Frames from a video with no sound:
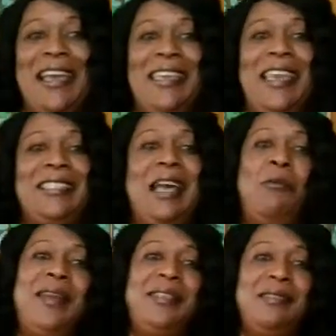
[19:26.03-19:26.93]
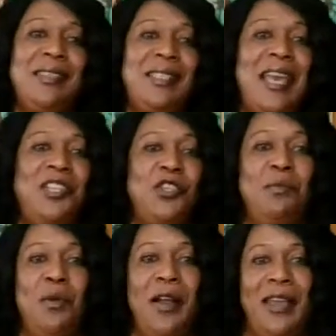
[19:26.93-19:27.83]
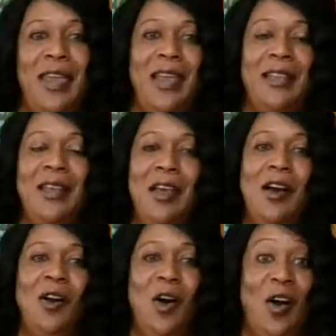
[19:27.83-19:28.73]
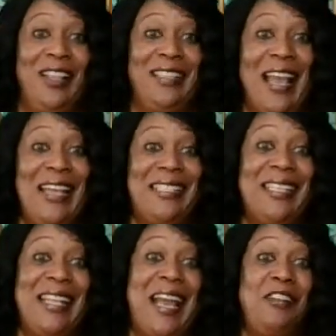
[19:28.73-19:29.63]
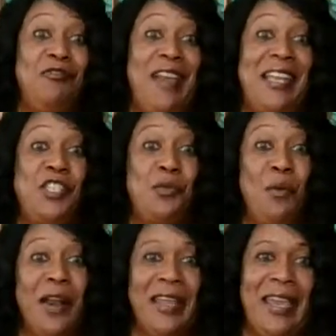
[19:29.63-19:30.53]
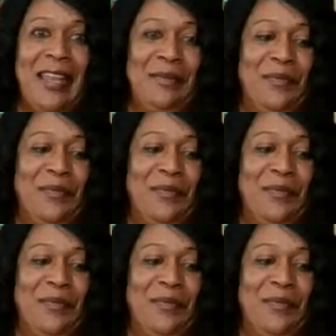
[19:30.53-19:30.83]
Yes, I went to this Asian market called 99 Ranch Market.